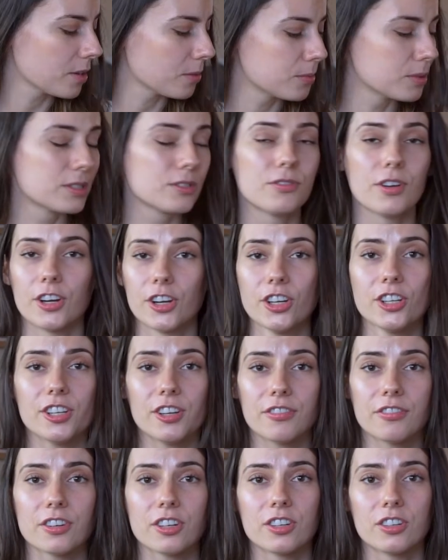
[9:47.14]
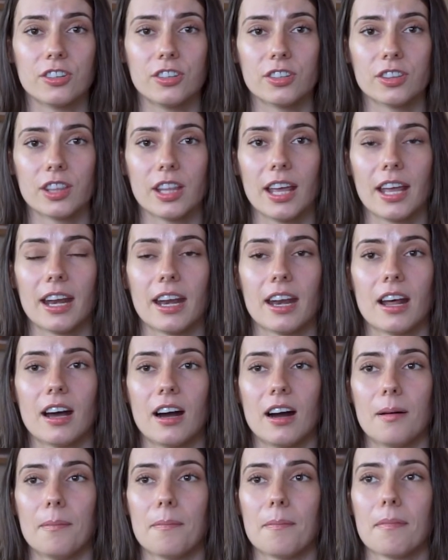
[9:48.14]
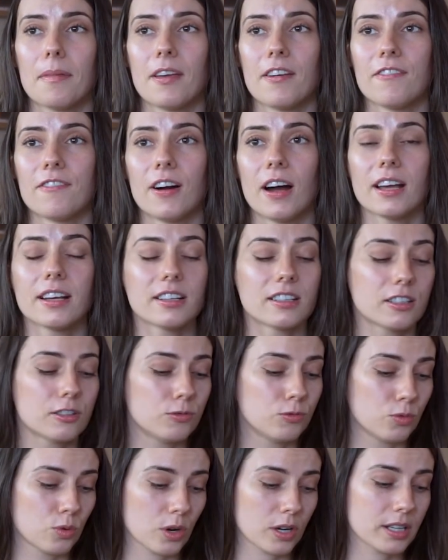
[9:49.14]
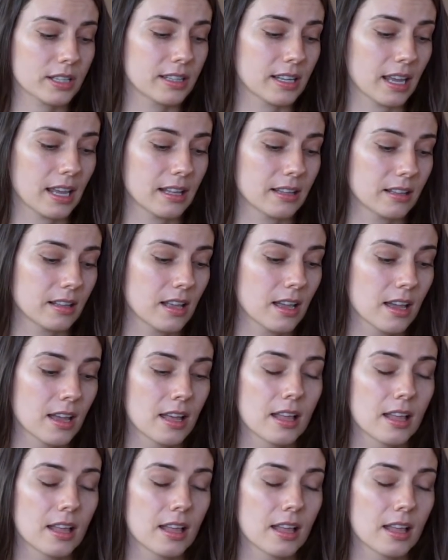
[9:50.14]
it was very difficult. And if I could have worked in,